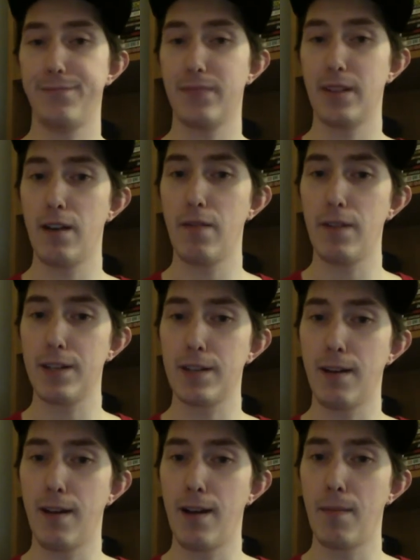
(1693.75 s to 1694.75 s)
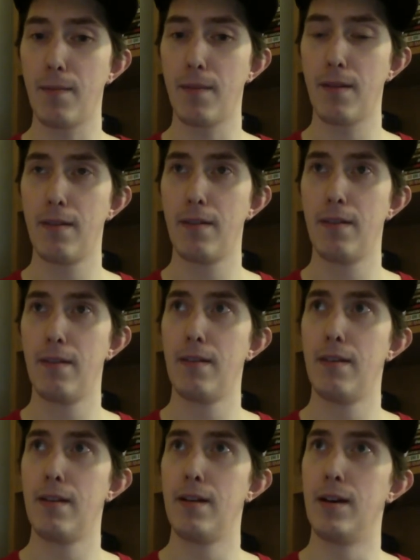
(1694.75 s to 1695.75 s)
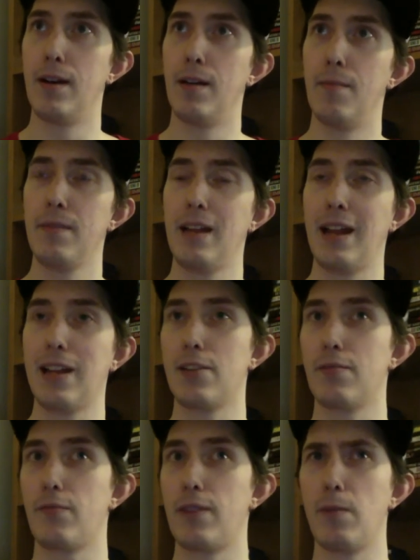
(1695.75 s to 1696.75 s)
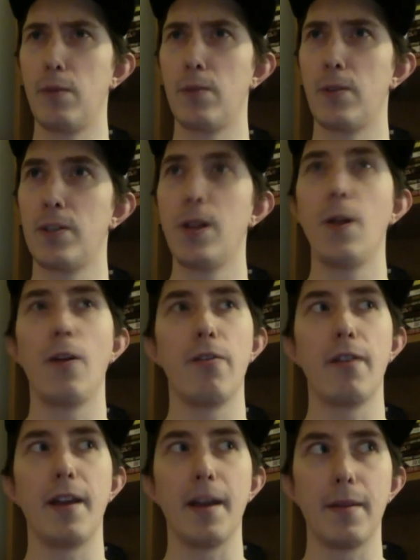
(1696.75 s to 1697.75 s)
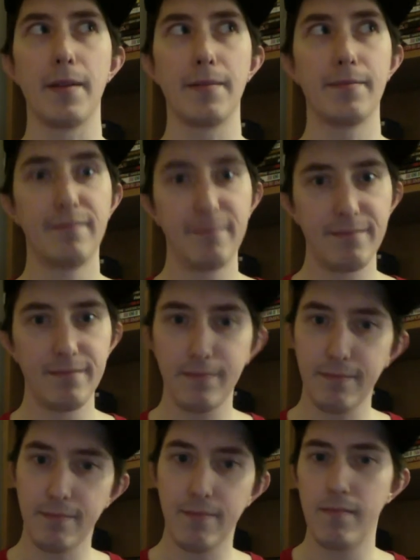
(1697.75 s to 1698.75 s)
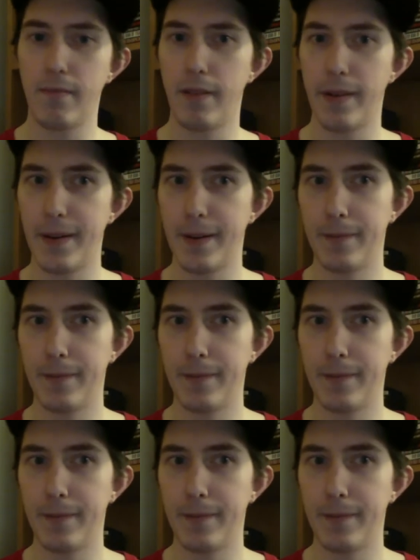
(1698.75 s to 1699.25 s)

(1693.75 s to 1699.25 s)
of its time guess reboots are still a thing, but you know,